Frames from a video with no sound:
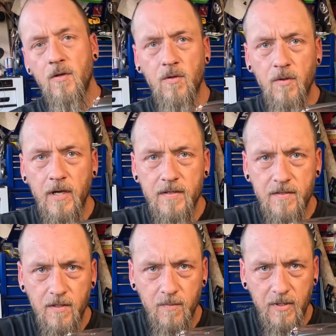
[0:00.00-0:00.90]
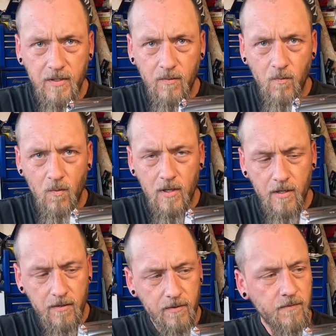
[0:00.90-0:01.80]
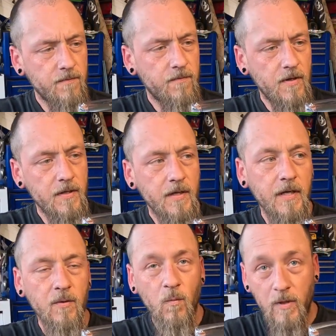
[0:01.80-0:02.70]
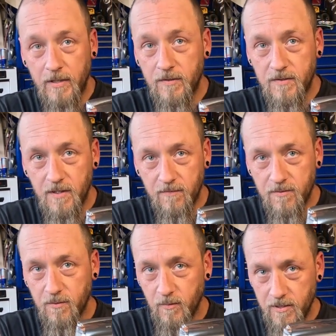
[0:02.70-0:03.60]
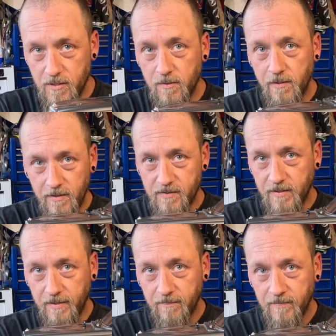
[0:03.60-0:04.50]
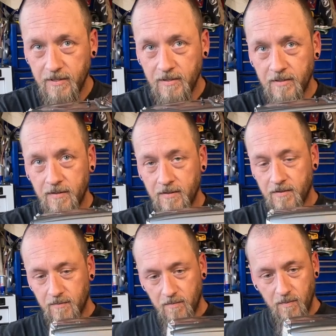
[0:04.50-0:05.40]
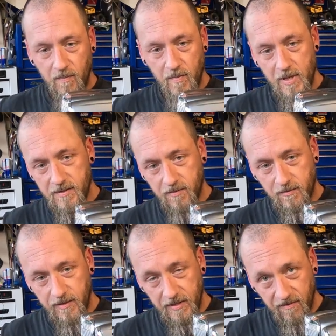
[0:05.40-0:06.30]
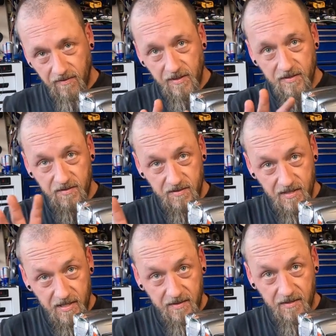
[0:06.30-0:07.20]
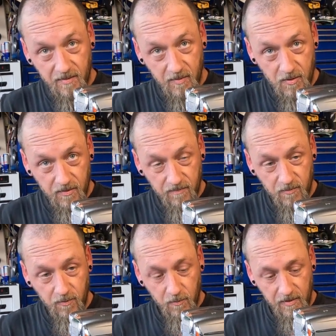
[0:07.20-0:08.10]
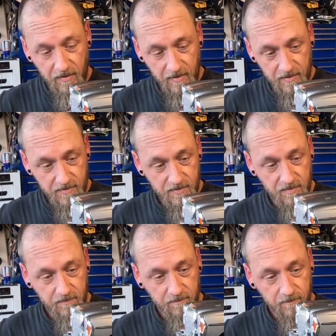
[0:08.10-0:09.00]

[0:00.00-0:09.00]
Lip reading: You guys tell me, what other fun and weird stuff should we do to this thing? Basically, the aesthetic that I'm going for with is